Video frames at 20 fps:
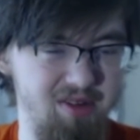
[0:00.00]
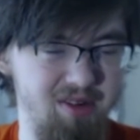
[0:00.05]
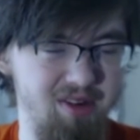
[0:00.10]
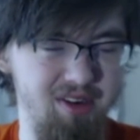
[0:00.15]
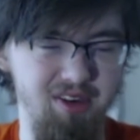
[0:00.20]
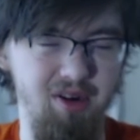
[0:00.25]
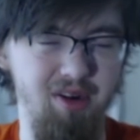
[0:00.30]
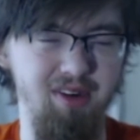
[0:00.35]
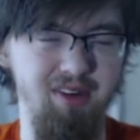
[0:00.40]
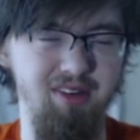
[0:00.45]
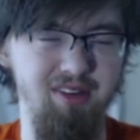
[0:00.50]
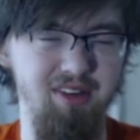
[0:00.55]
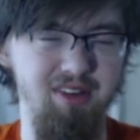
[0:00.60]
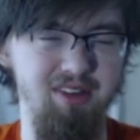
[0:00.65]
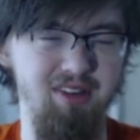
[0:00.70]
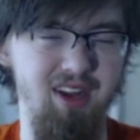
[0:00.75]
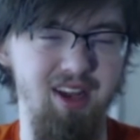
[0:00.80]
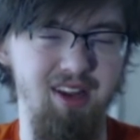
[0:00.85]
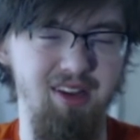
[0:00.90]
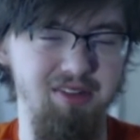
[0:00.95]
On
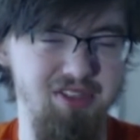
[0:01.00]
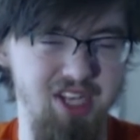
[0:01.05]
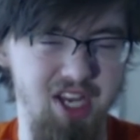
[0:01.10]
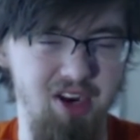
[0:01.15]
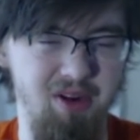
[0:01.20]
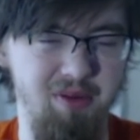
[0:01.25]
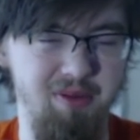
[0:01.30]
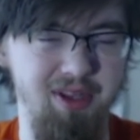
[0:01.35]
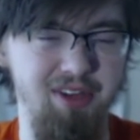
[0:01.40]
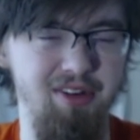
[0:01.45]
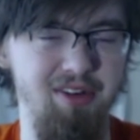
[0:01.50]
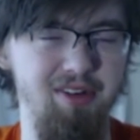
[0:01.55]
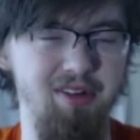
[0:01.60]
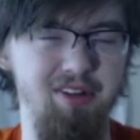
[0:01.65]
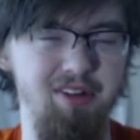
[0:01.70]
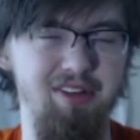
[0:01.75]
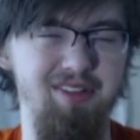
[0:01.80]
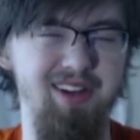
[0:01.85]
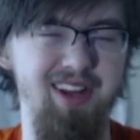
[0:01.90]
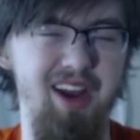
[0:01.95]
not your channel, but your
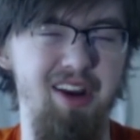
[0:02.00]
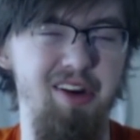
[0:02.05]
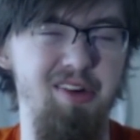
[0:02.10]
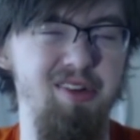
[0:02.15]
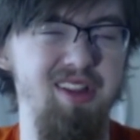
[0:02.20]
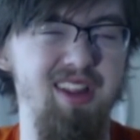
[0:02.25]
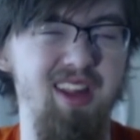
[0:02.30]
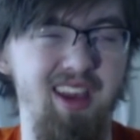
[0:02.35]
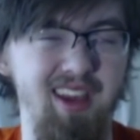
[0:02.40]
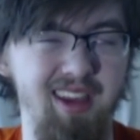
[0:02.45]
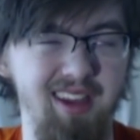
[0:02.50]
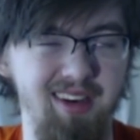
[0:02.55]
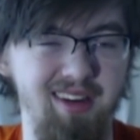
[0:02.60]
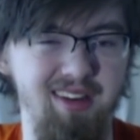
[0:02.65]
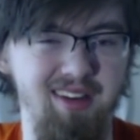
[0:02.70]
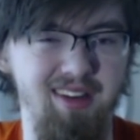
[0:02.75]
entire site.